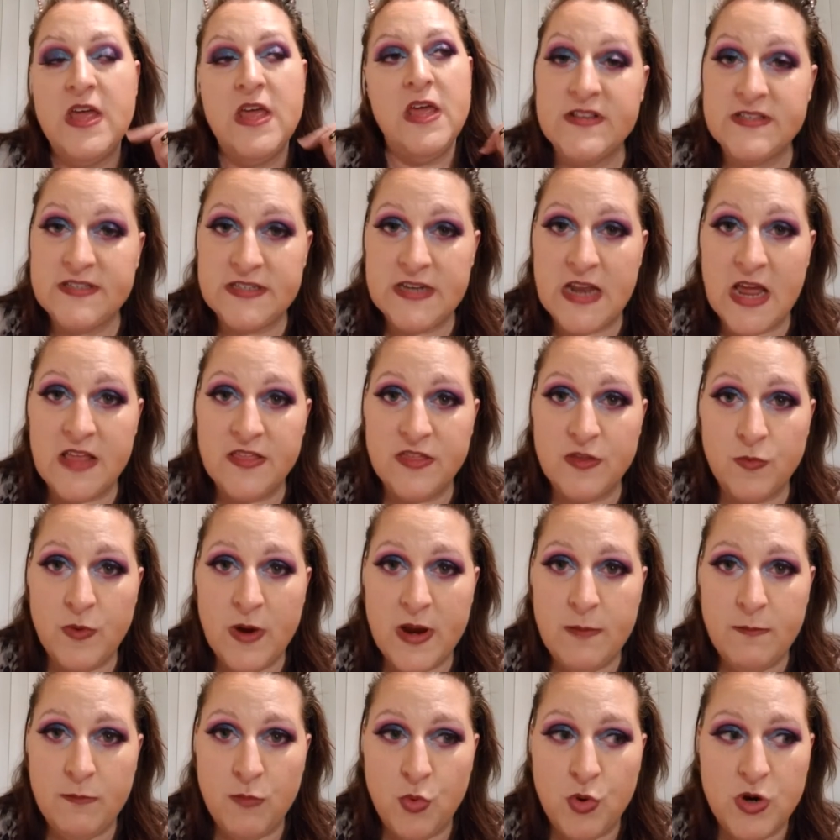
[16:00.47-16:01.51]
if it's not the
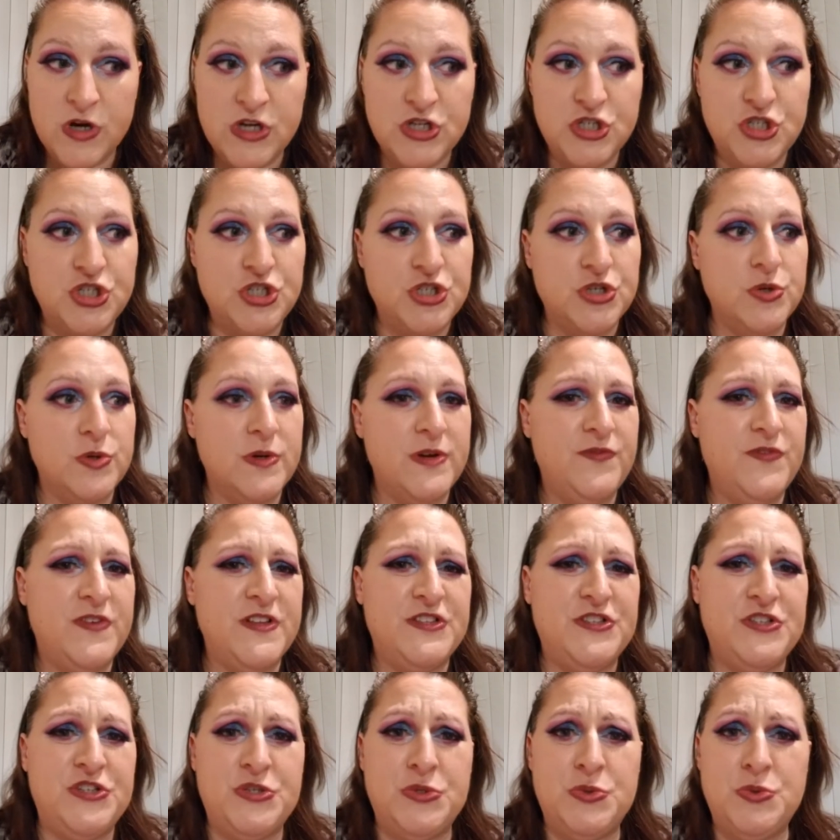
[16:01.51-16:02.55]
right moisture, if
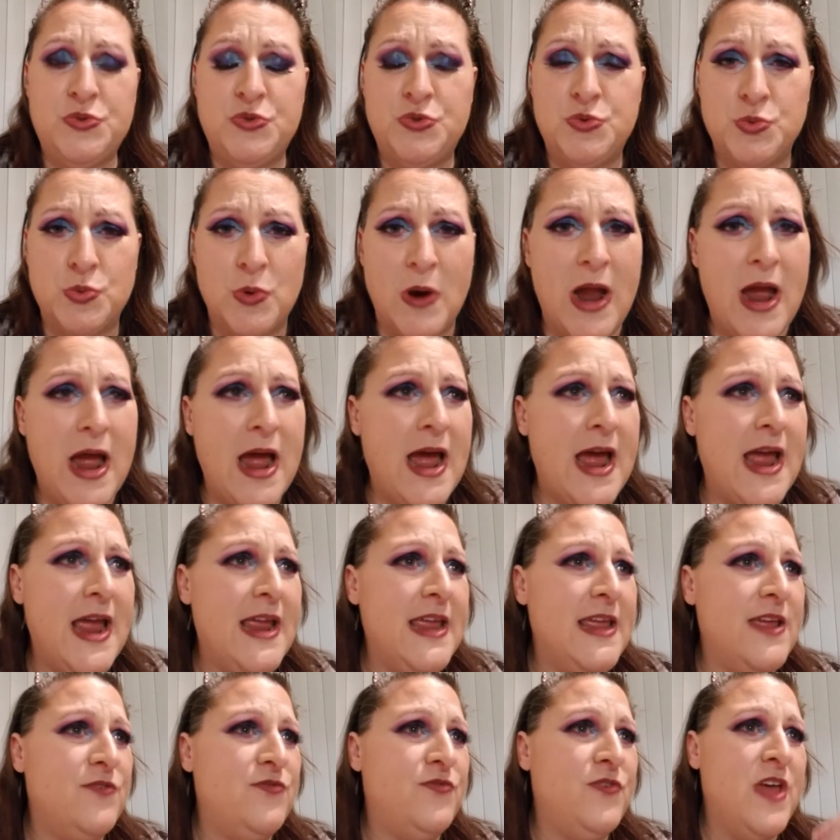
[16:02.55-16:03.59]
it's too dry,
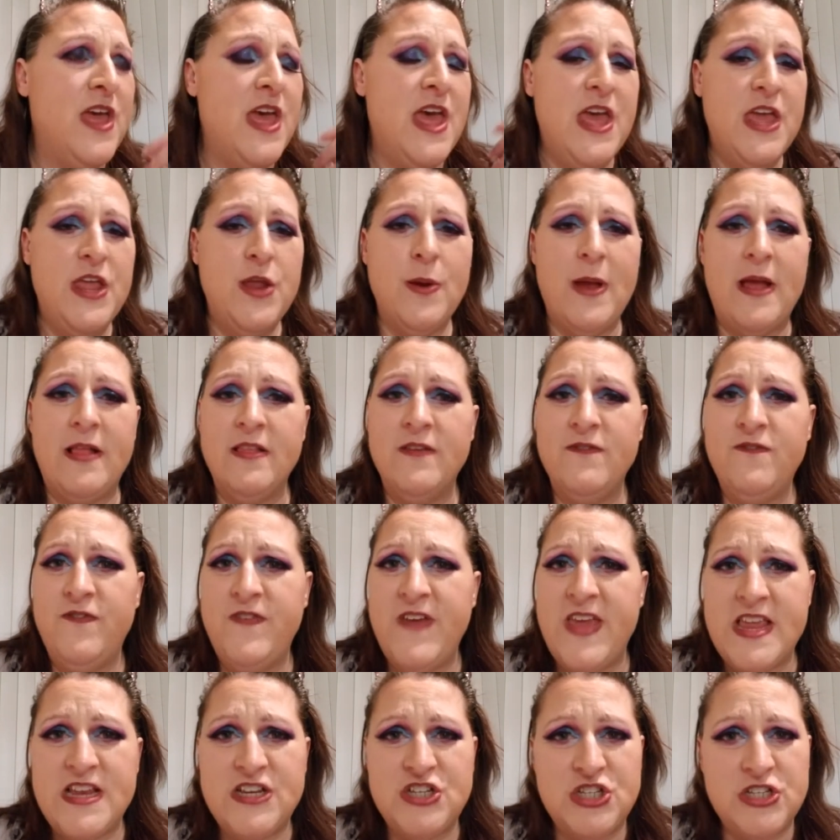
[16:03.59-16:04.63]
if your
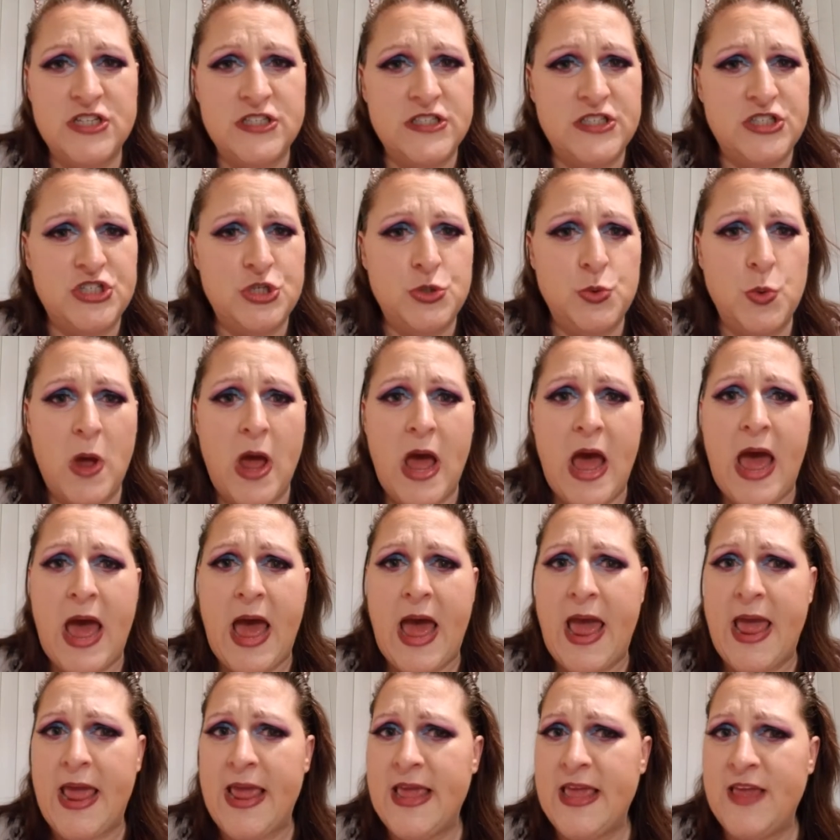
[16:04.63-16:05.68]
elevation's too
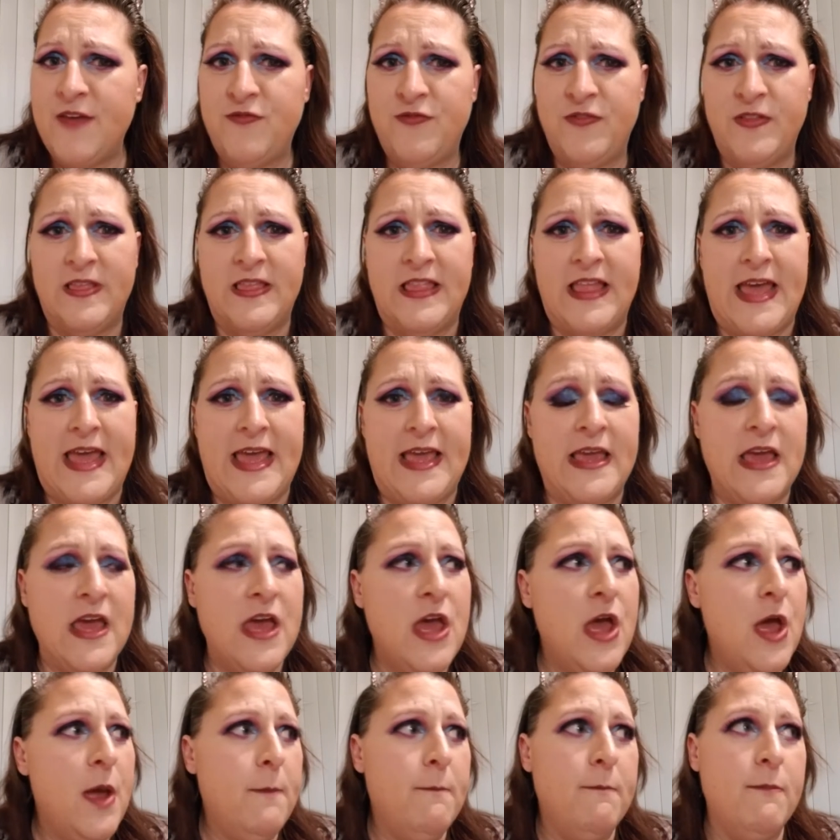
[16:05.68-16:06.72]
high, if like
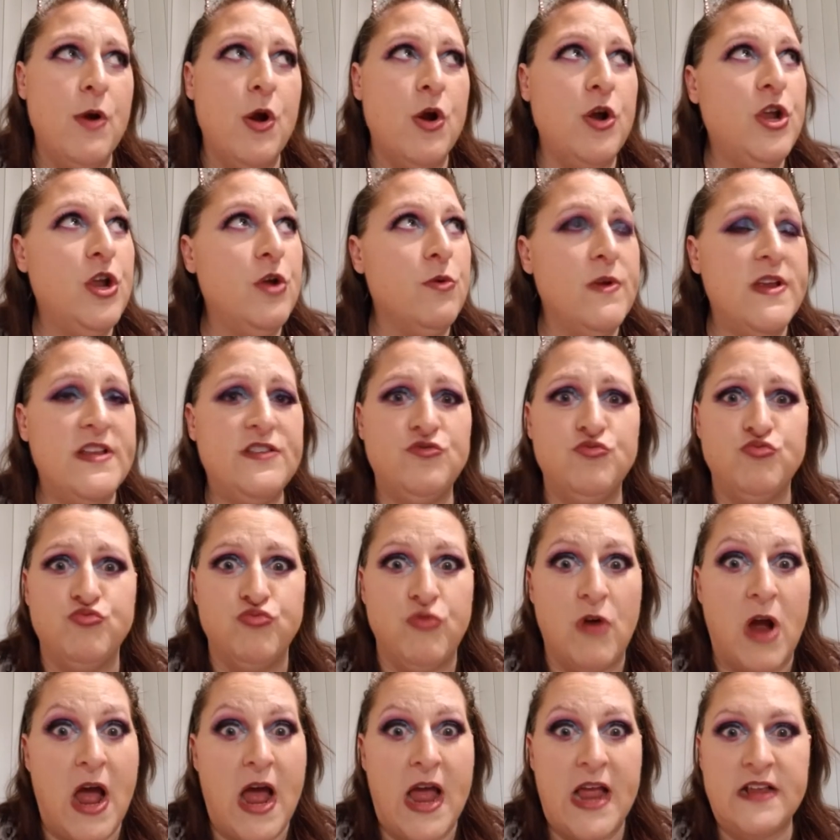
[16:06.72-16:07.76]
mercury's
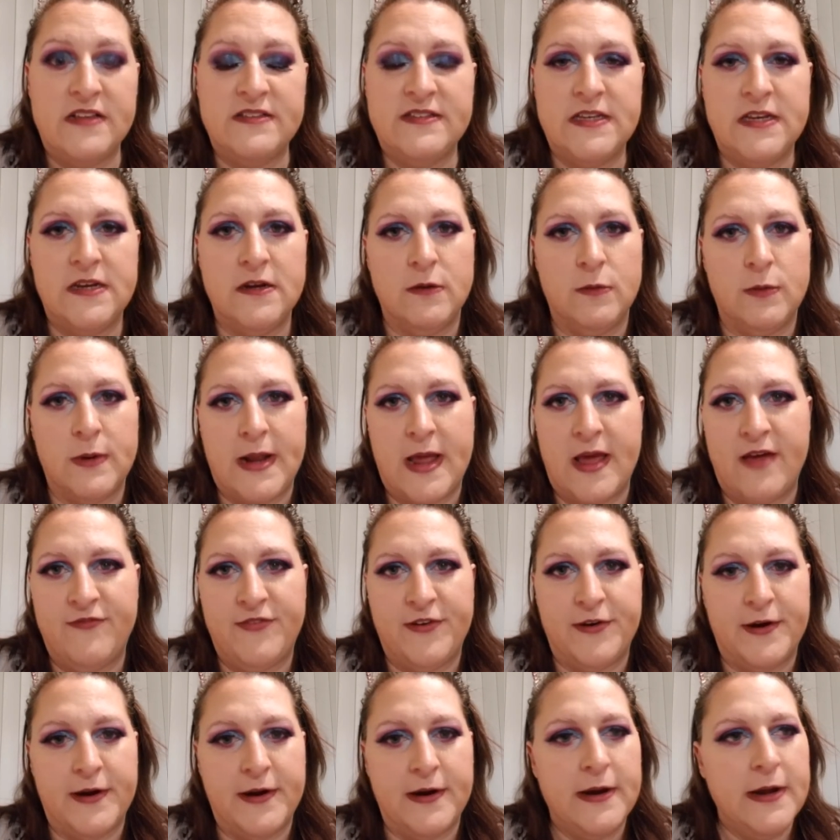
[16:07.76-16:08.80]
rising or
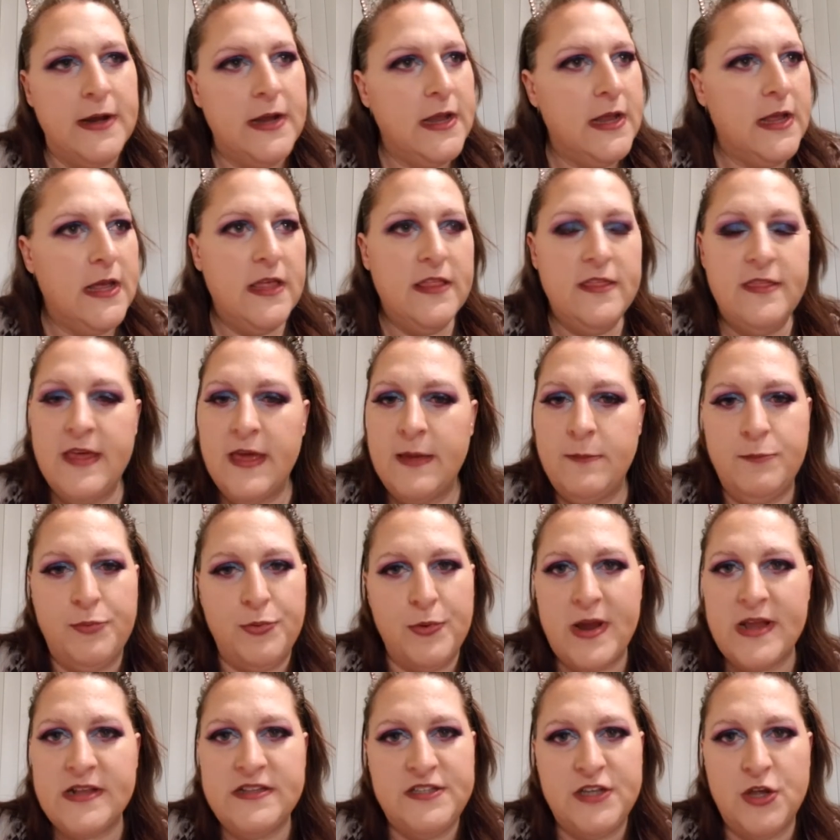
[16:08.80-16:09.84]
whatever, then
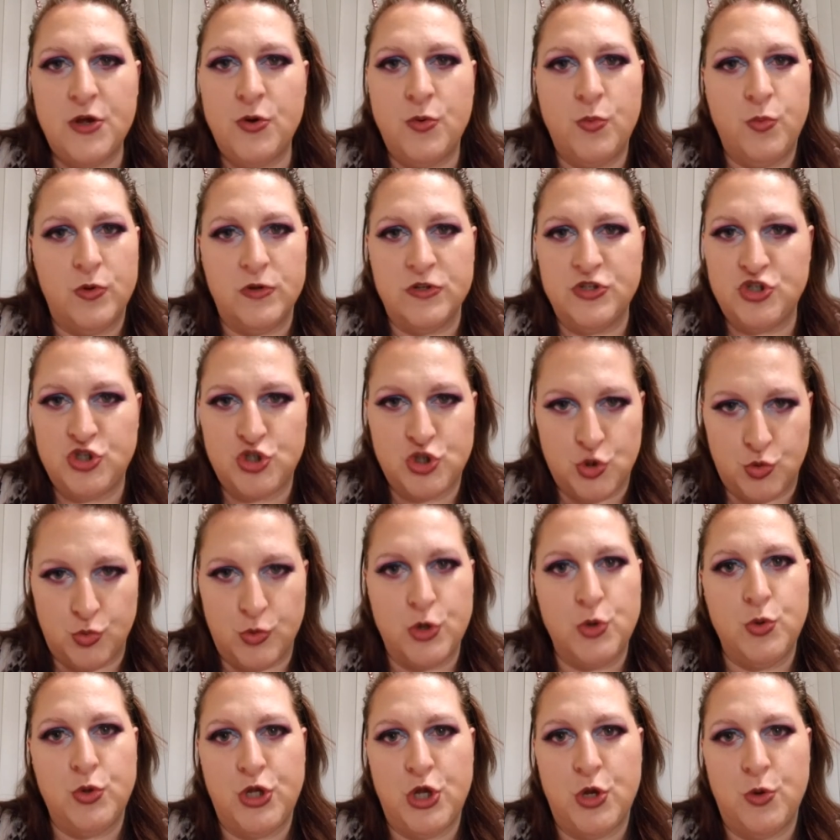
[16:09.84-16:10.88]
bread dough will
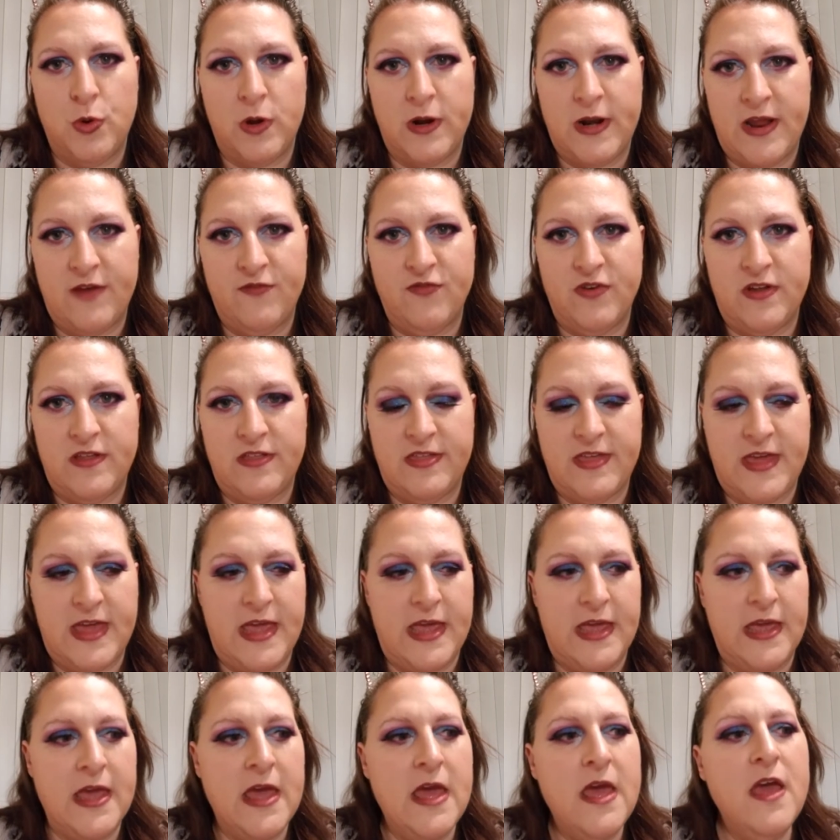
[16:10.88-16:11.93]
screw you on
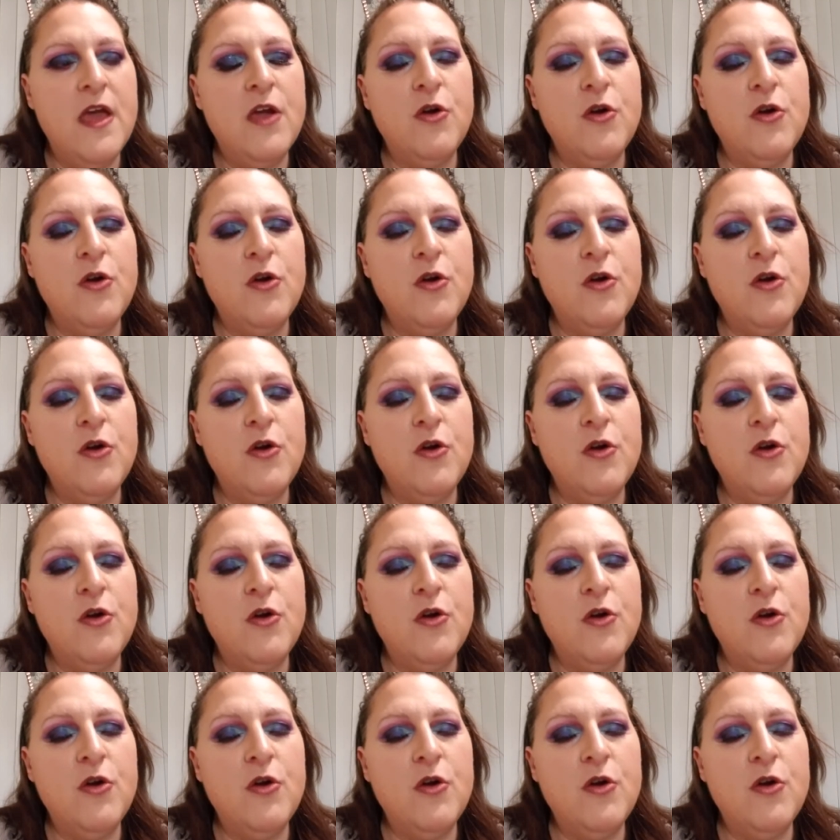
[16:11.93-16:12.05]
everything.